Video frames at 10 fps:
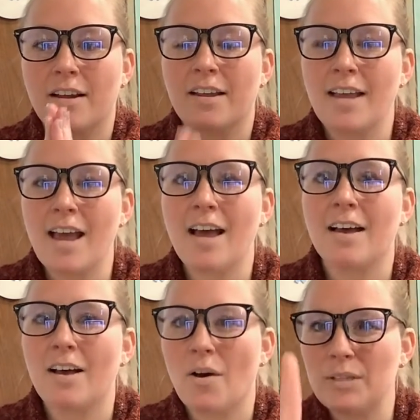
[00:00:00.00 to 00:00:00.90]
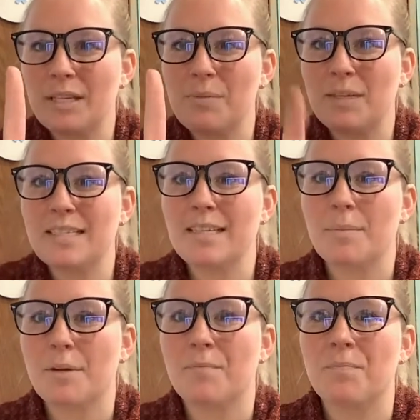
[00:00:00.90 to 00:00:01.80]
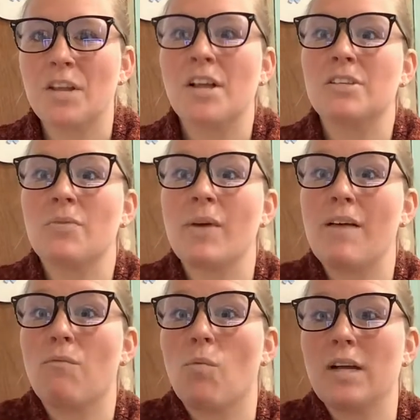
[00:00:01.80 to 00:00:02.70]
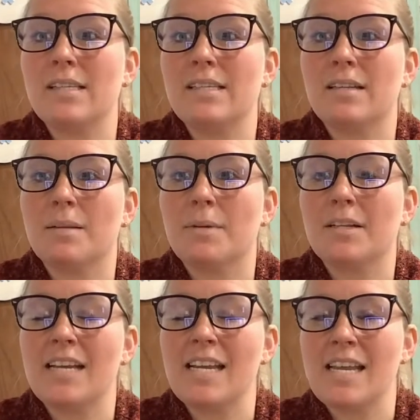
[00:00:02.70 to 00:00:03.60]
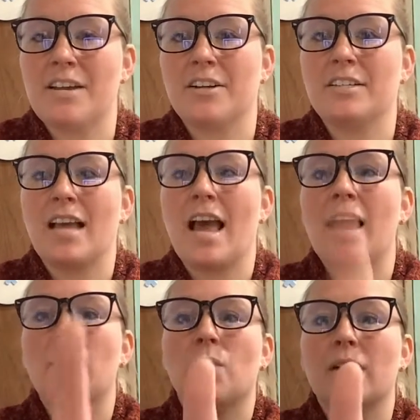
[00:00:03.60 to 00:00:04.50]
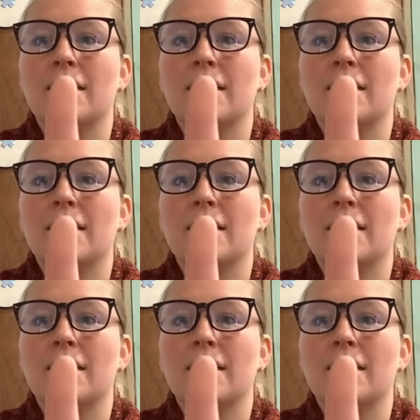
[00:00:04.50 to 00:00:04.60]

Yeah, only 1 syllable. So we have 1 syllable in ears and 1